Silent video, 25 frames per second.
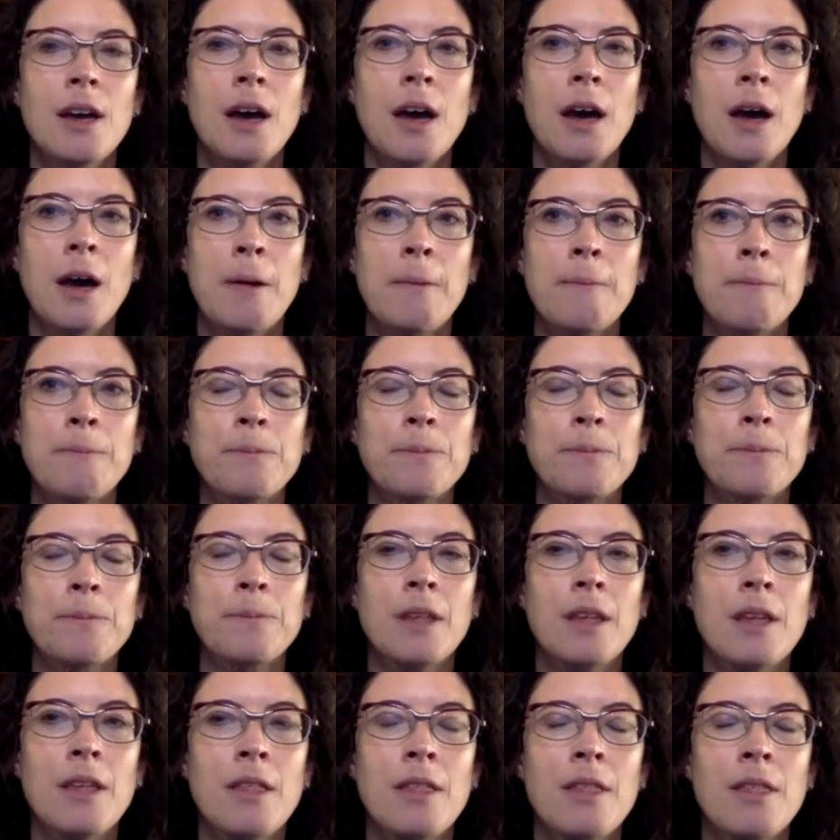then
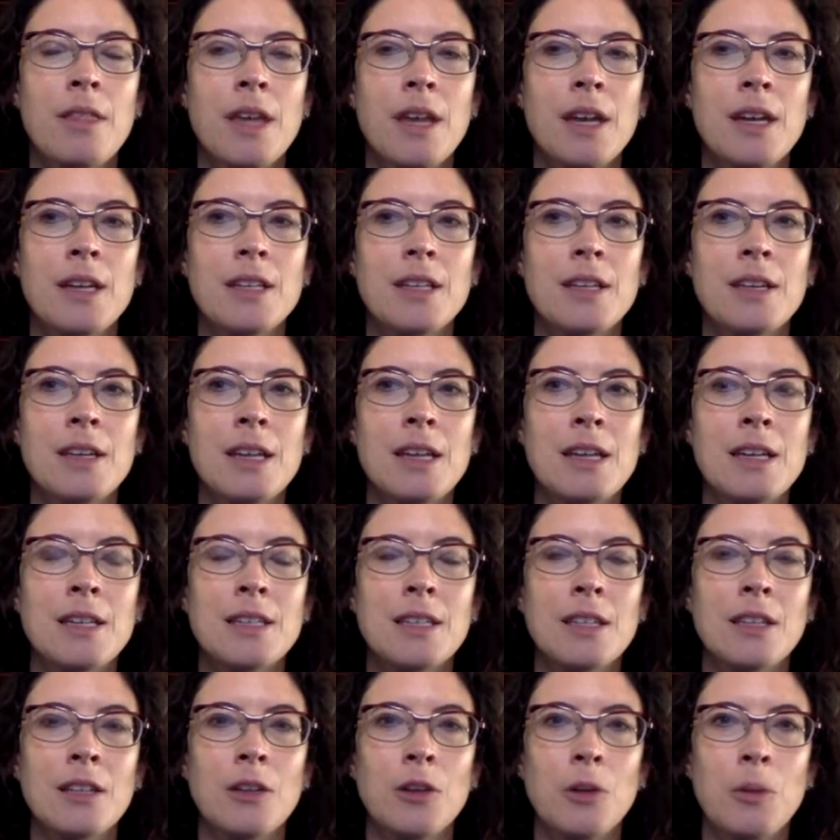it is
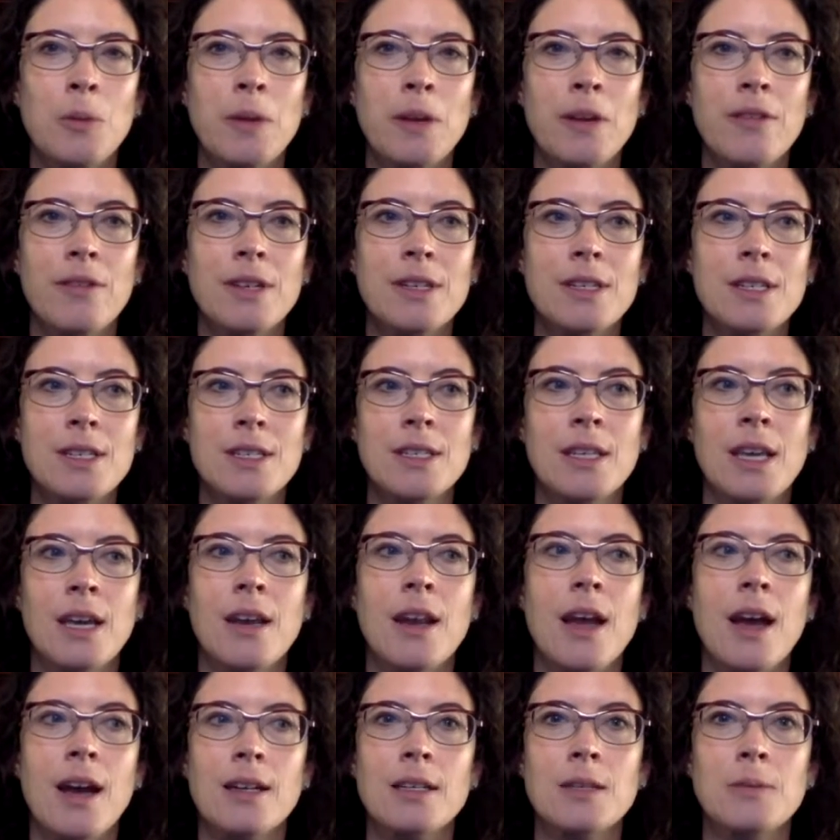a little bit of a
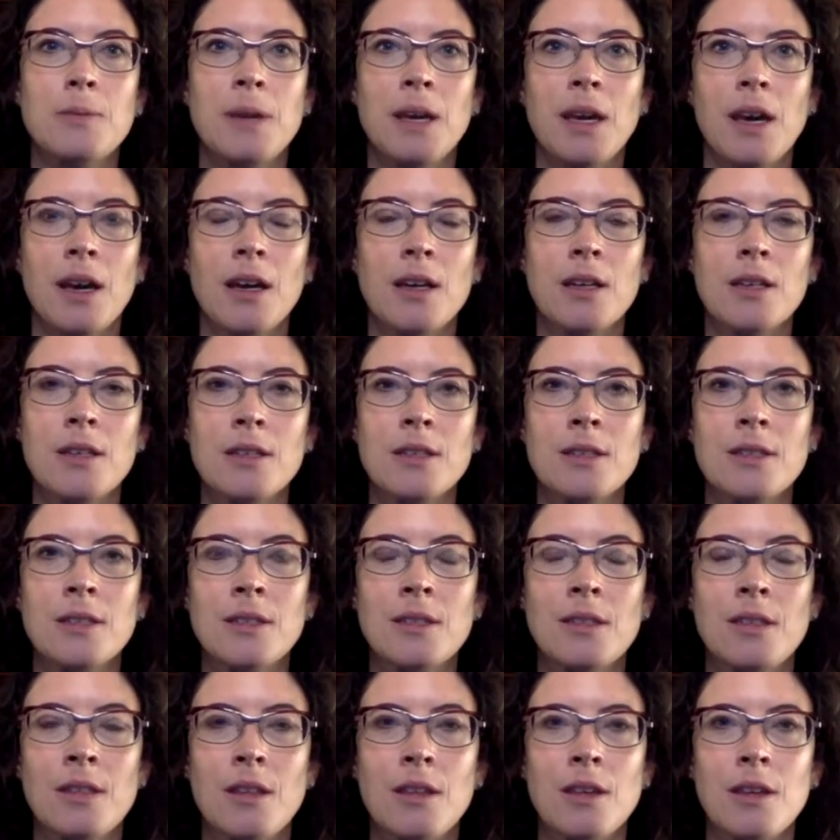disconnect
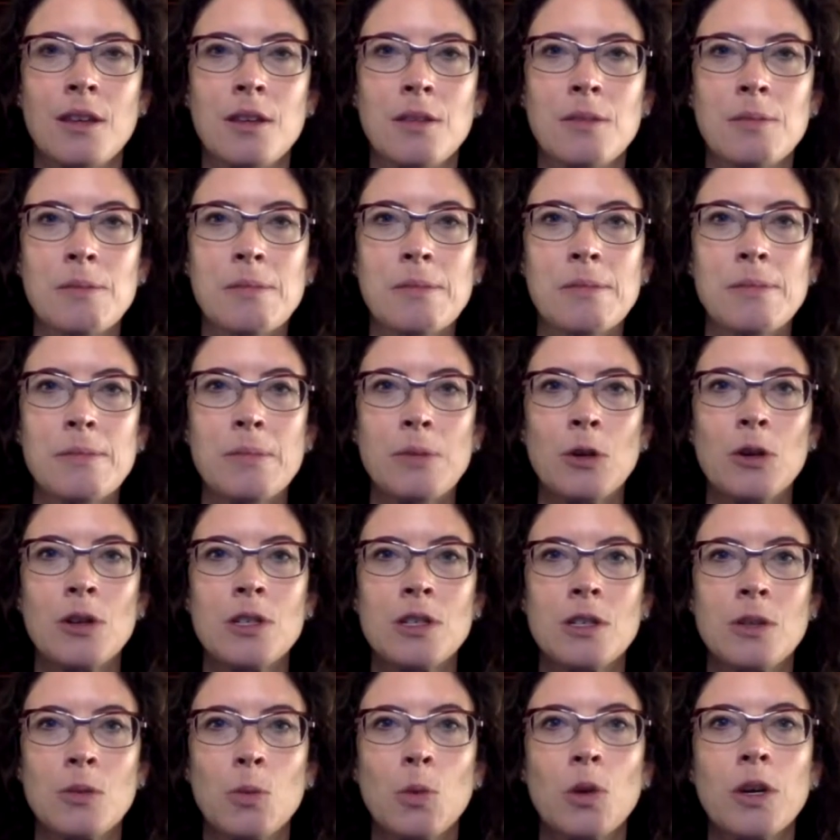because the
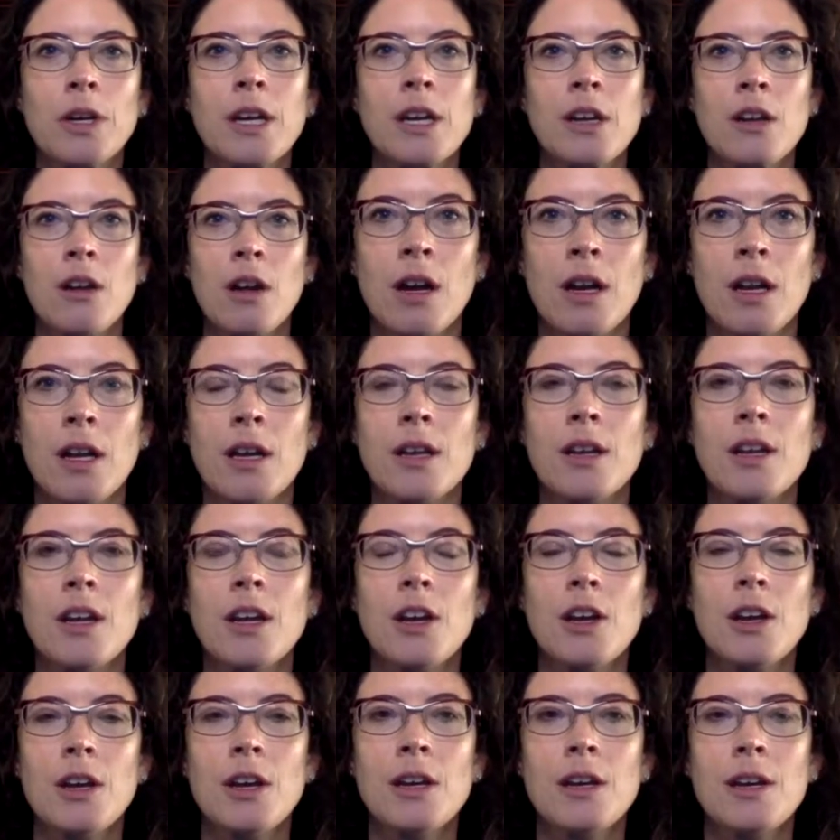person working it
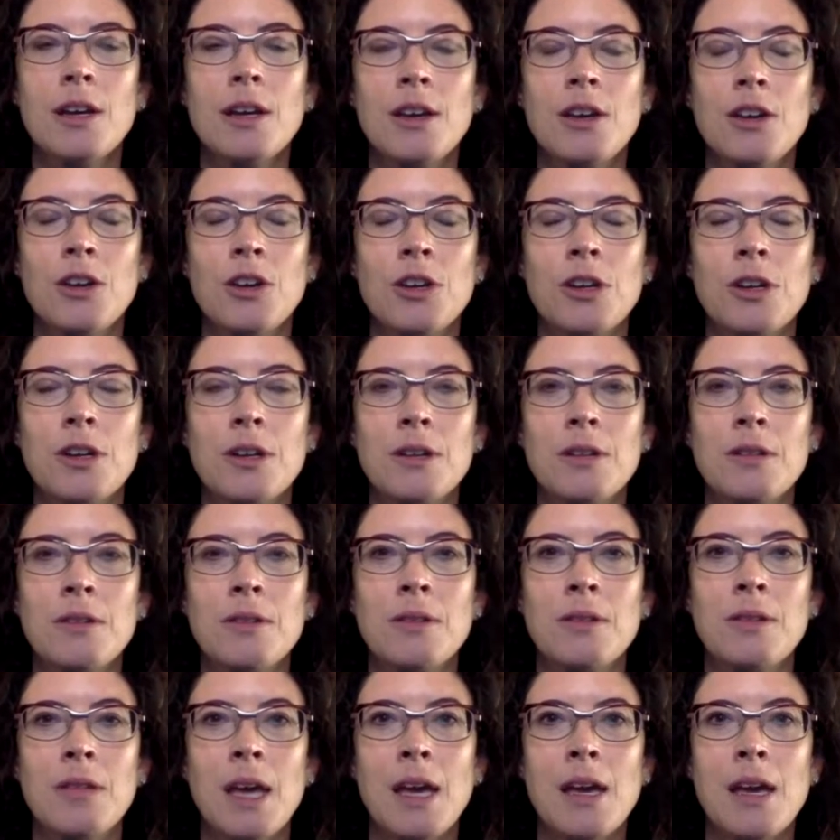they
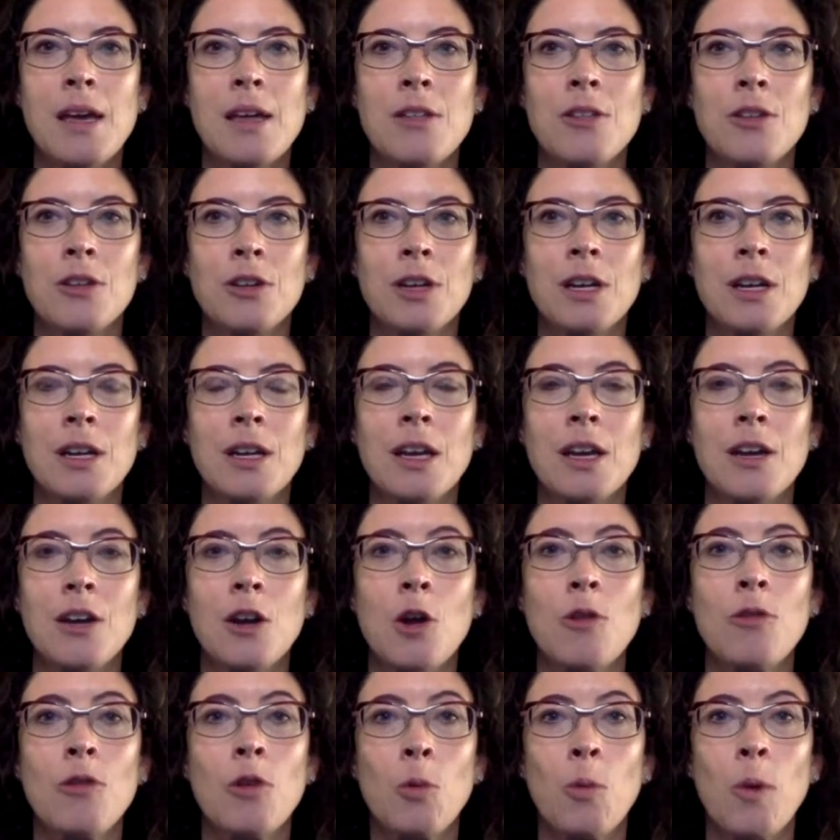either can get
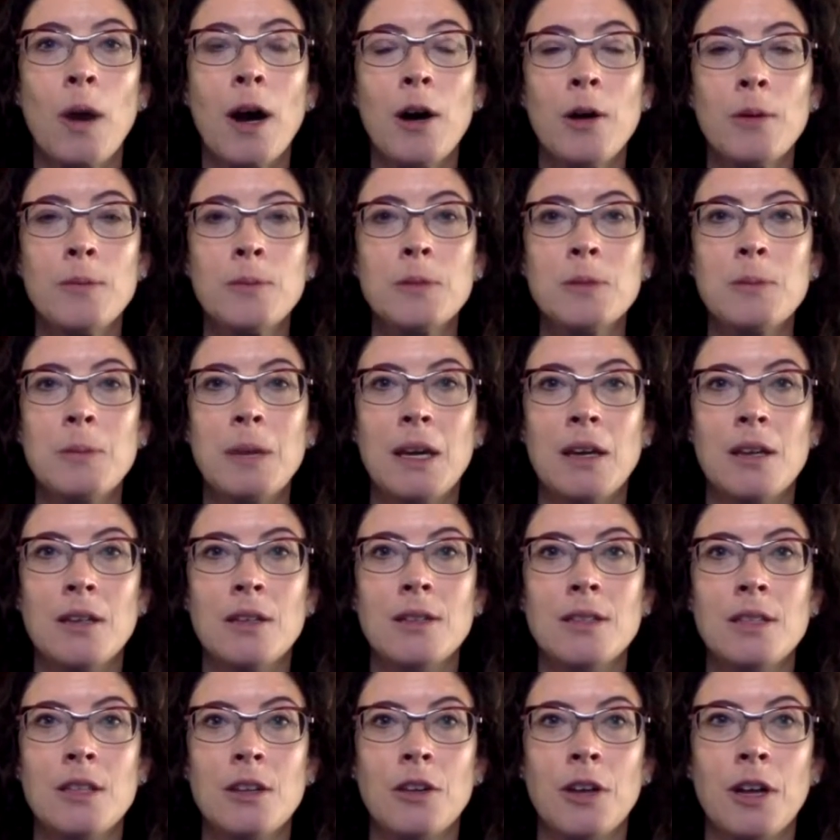overwhelmed
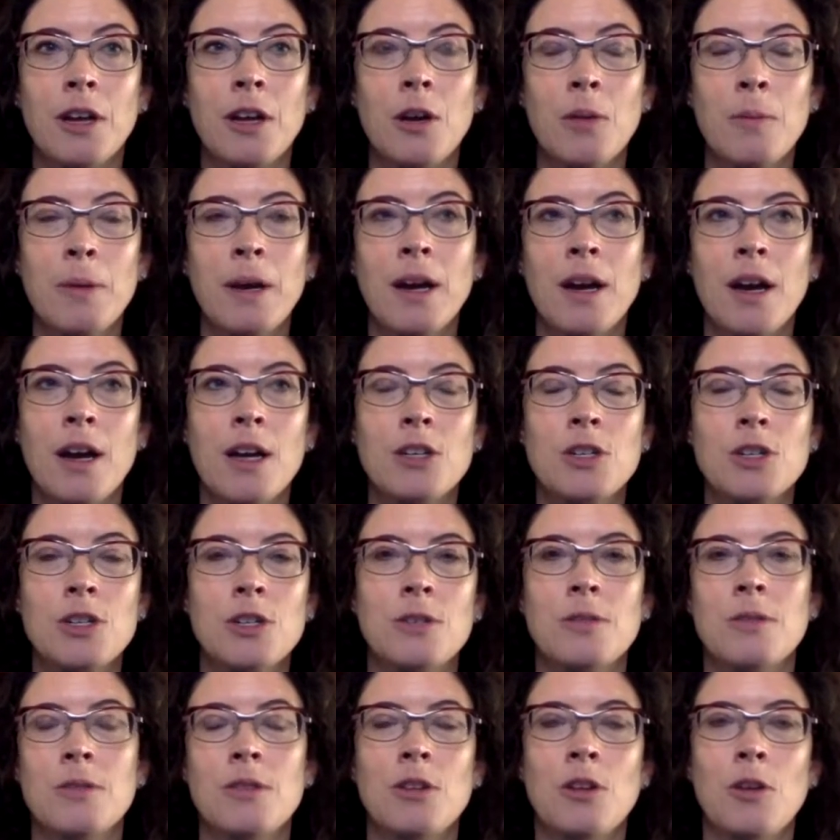because they're like, oh my
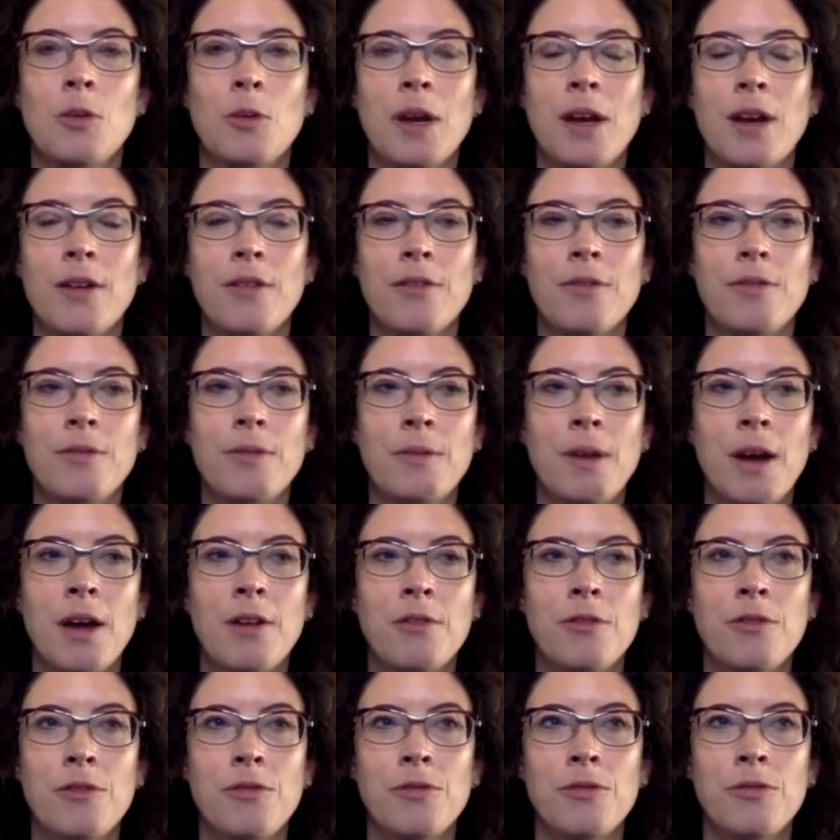gosh, I
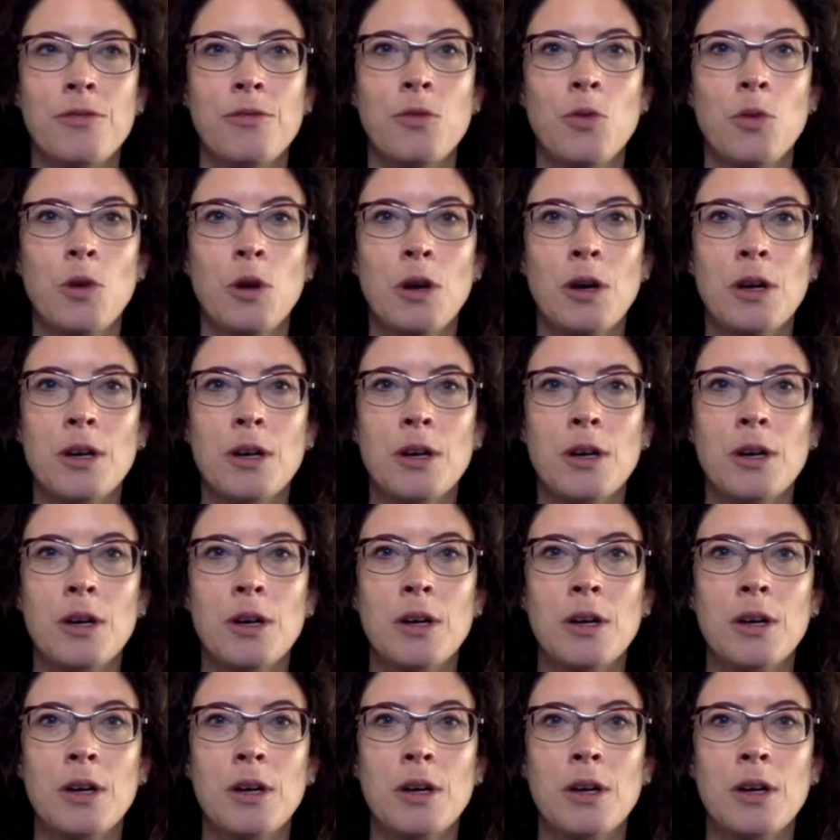have 4